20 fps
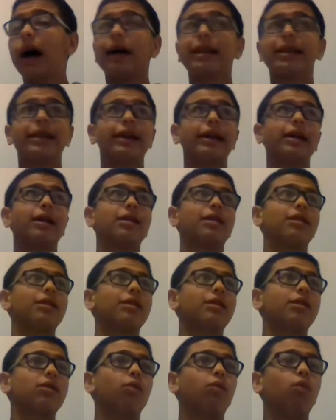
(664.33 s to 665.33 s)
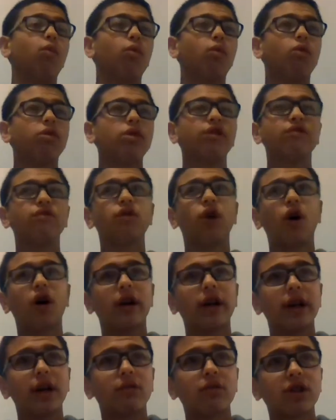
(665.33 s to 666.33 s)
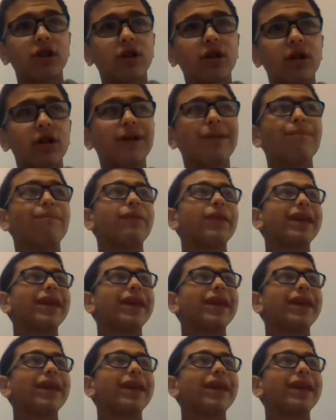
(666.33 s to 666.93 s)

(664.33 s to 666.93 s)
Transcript: I think the world of Narnia was good.